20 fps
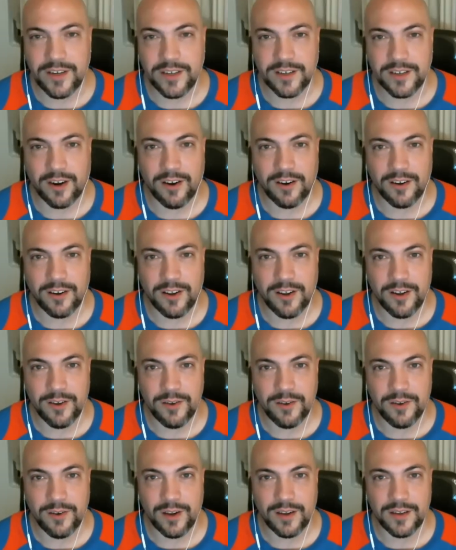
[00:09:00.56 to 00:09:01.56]
just hard
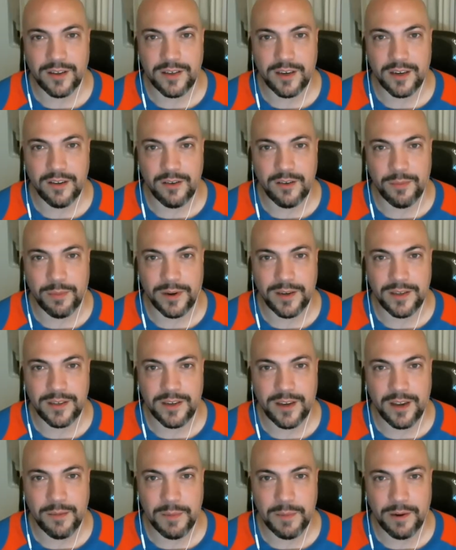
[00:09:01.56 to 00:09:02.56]
code a single print
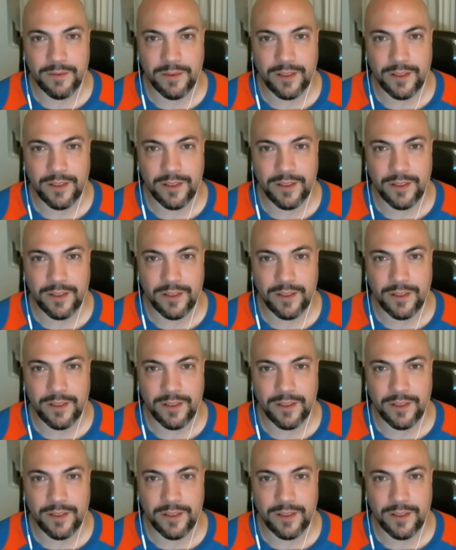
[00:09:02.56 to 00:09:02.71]
statement with